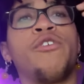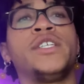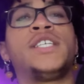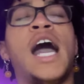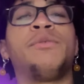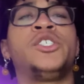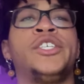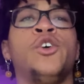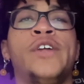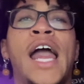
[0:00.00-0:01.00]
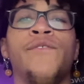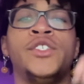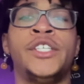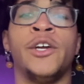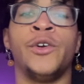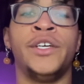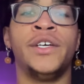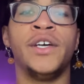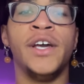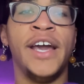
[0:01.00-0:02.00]
the top skilled adversary,
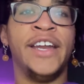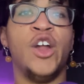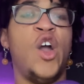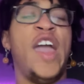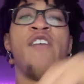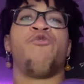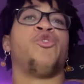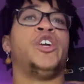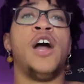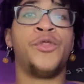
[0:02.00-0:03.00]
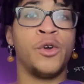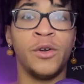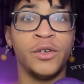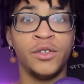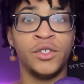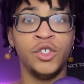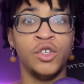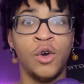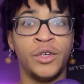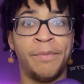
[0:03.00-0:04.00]
in every other, you
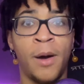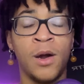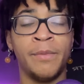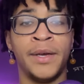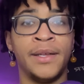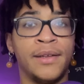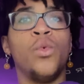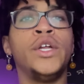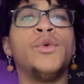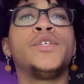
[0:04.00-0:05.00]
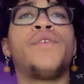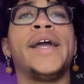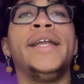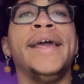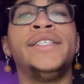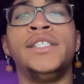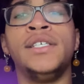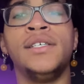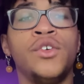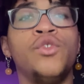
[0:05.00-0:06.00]
know, department. When he was fighting
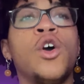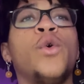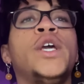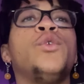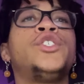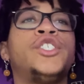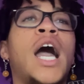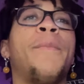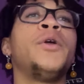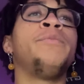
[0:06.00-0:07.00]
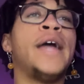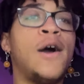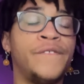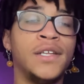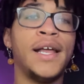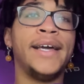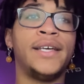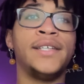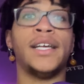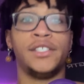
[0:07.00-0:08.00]
Izzy, you know, he was chopping him down with the leg
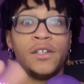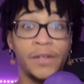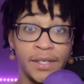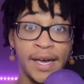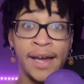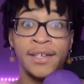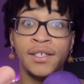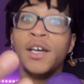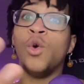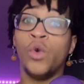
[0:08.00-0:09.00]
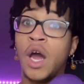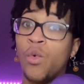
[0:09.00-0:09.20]
kicks. That's another thing he has. What I